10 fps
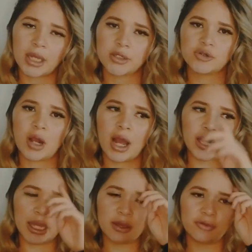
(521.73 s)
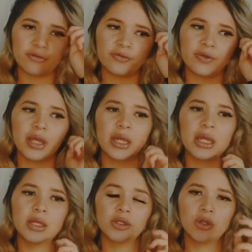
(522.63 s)
try
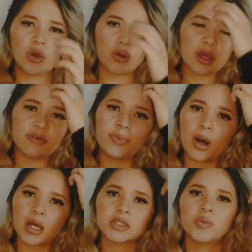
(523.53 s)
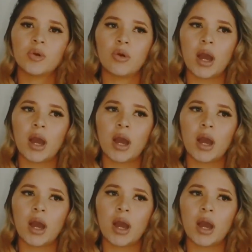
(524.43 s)
if possible.